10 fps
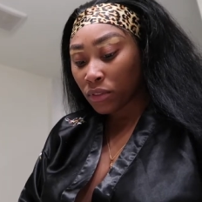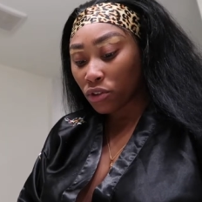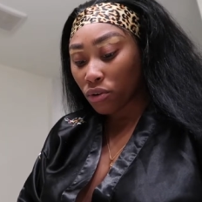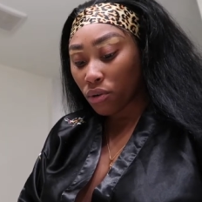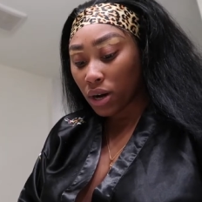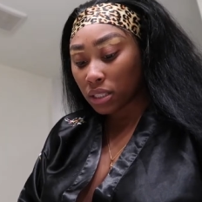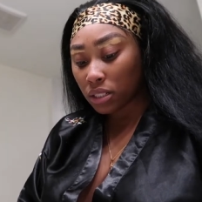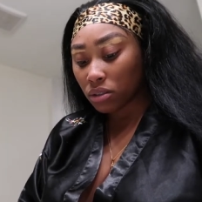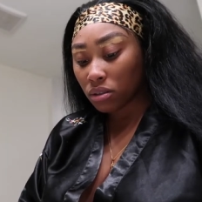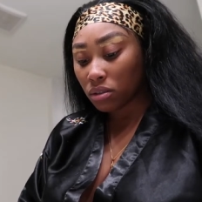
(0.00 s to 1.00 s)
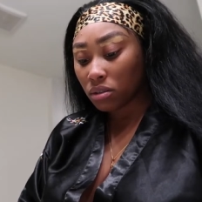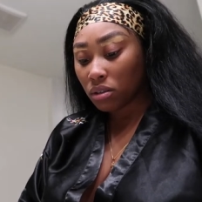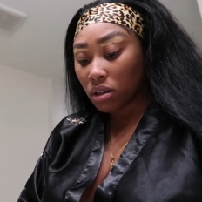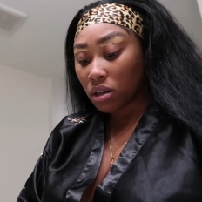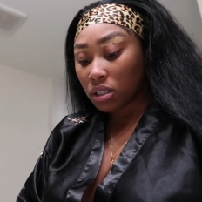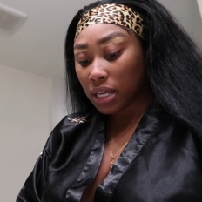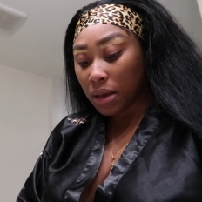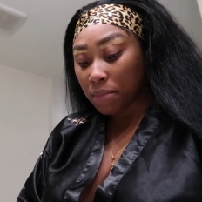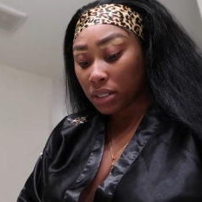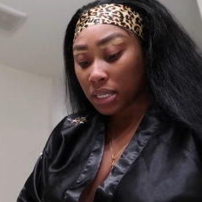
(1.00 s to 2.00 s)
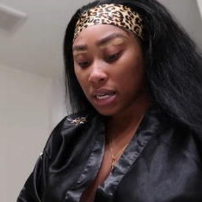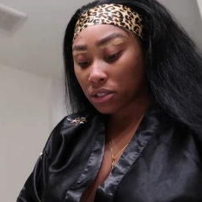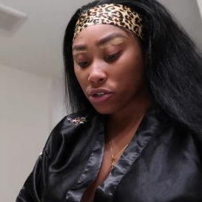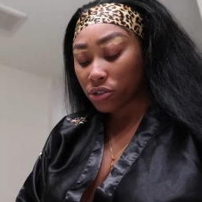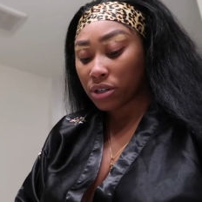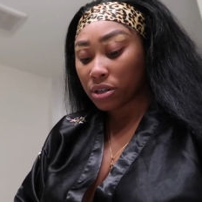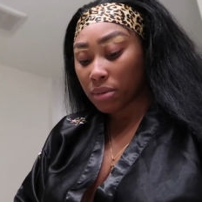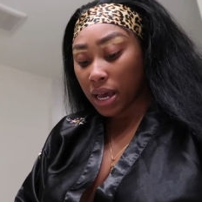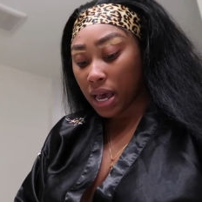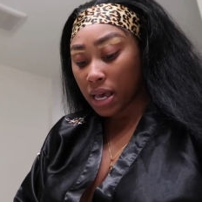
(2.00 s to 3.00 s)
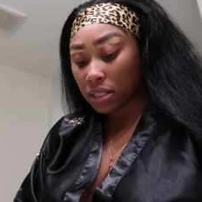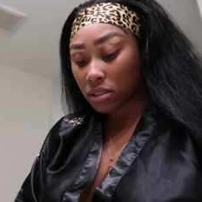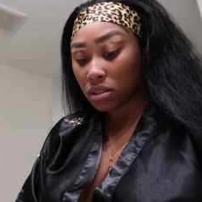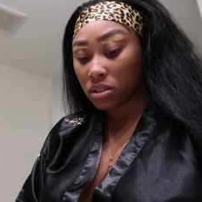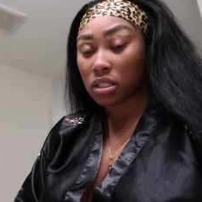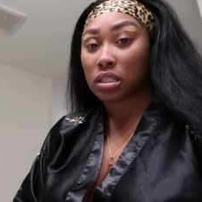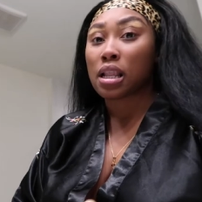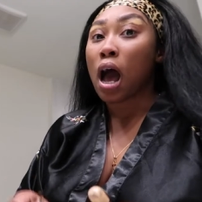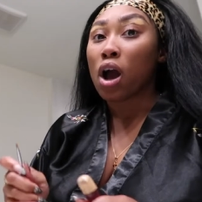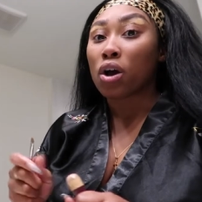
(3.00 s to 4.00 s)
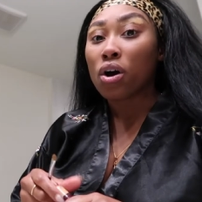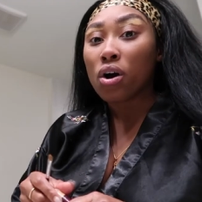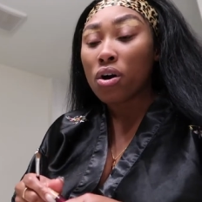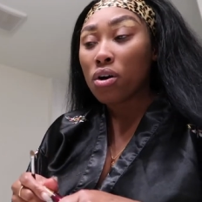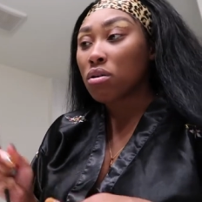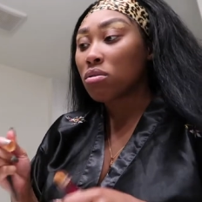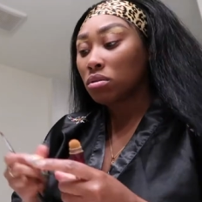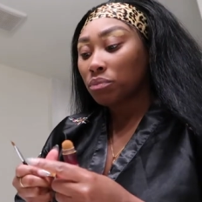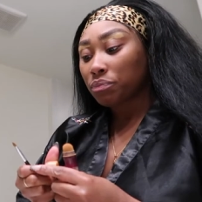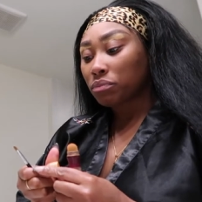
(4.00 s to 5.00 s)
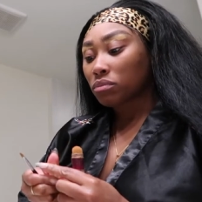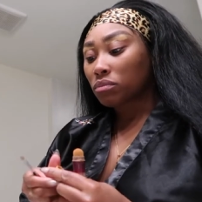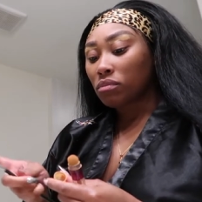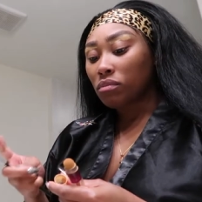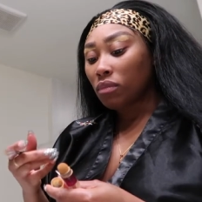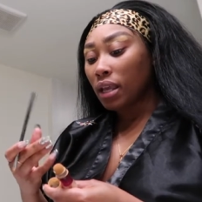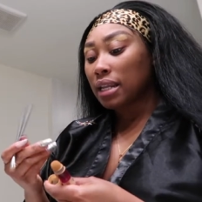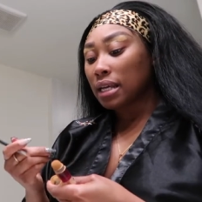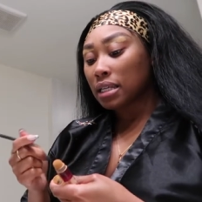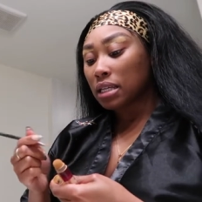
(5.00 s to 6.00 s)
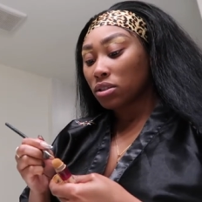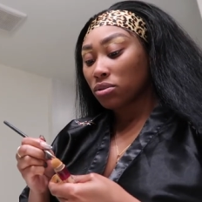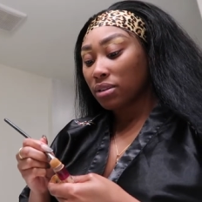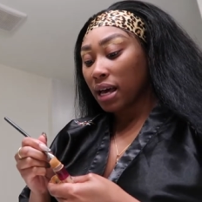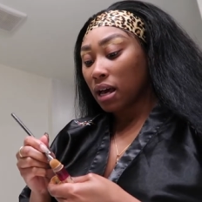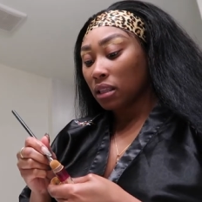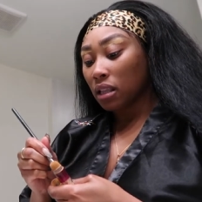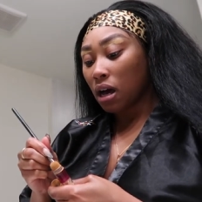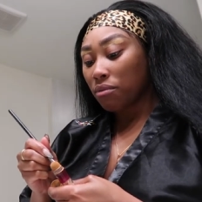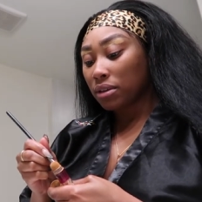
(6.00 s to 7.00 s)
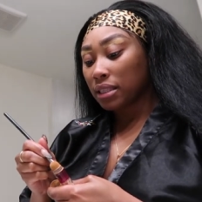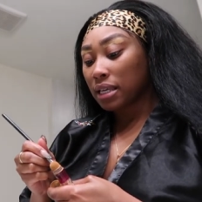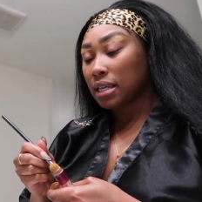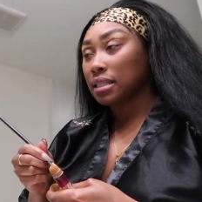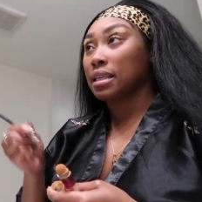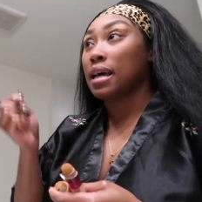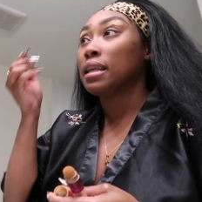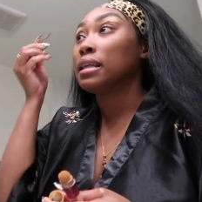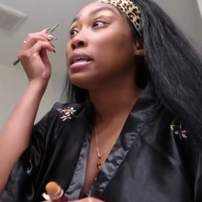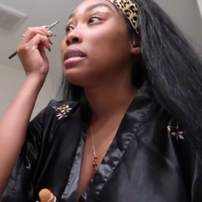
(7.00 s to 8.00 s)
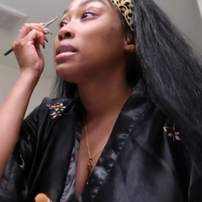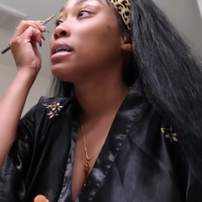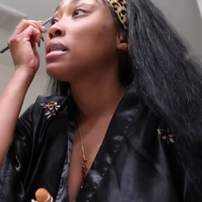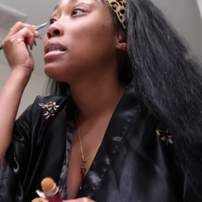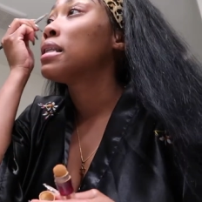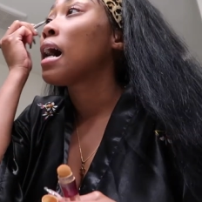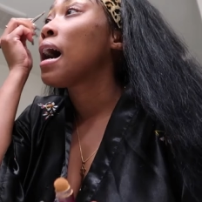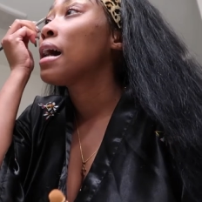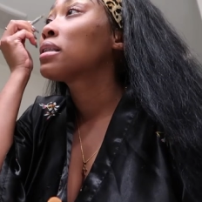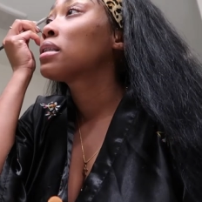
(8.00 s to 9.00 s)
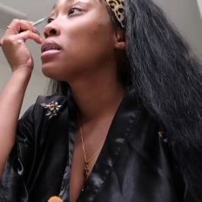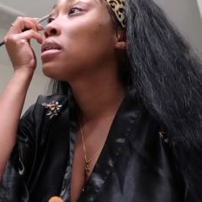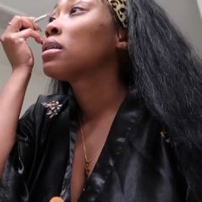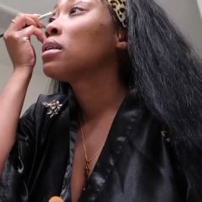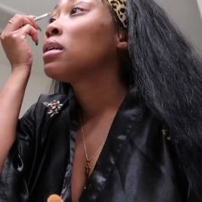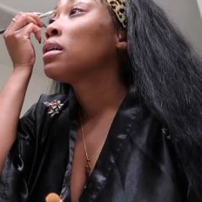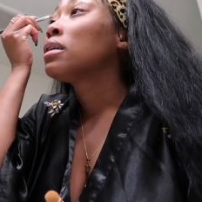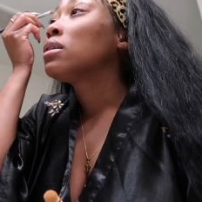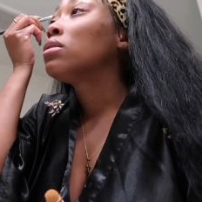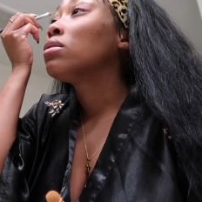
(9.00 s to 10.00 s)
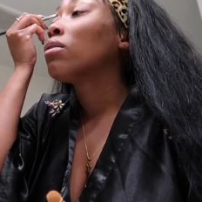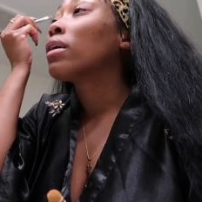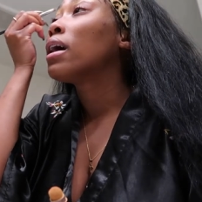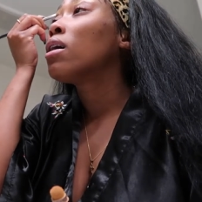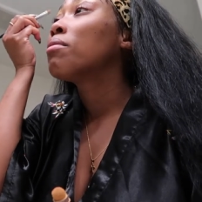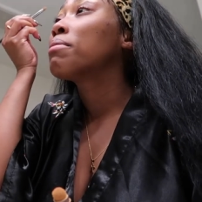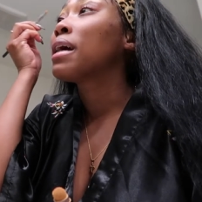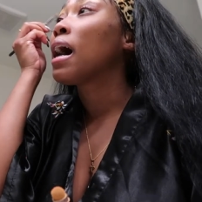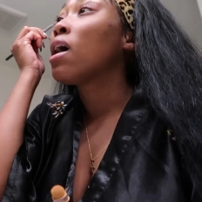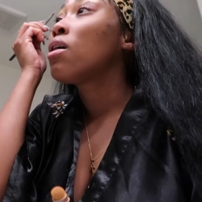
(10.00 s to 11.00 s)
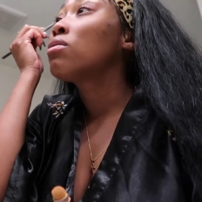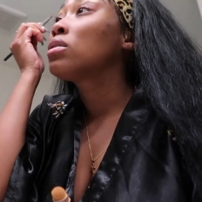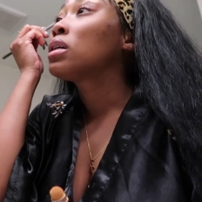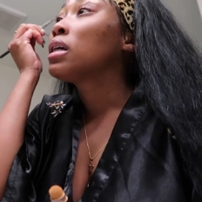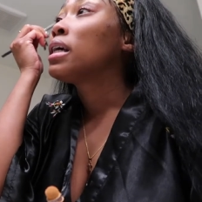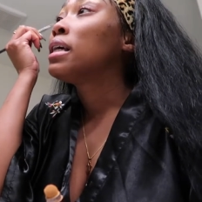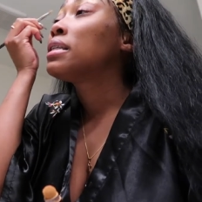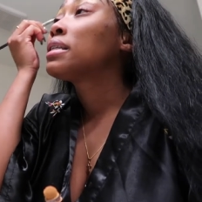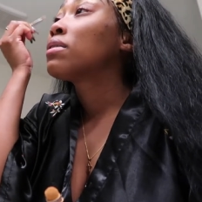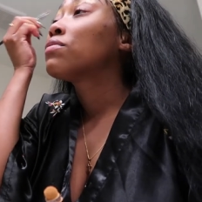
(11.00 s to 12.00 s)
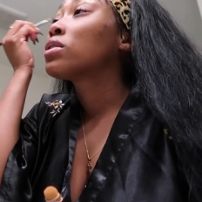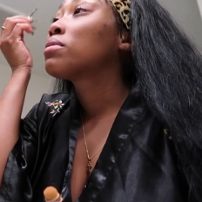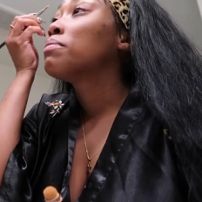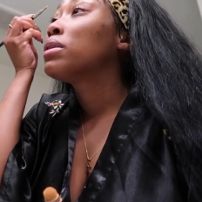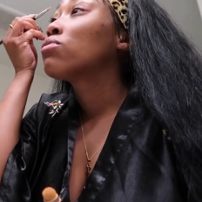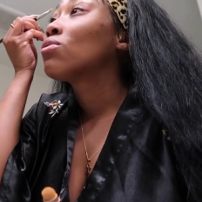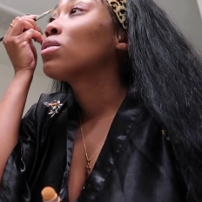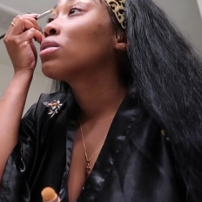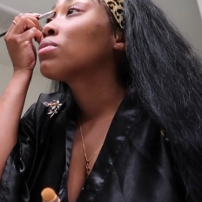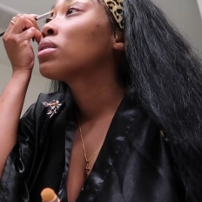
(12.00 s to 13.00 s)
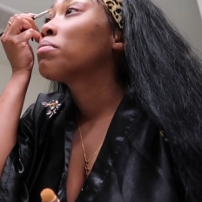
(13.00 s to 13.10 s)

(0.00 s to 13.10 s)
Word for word: throw a little temper tantrum and just not go. And I tend to do that a lot with things, and it does not, you know, help me out. Instead of just me rolling with the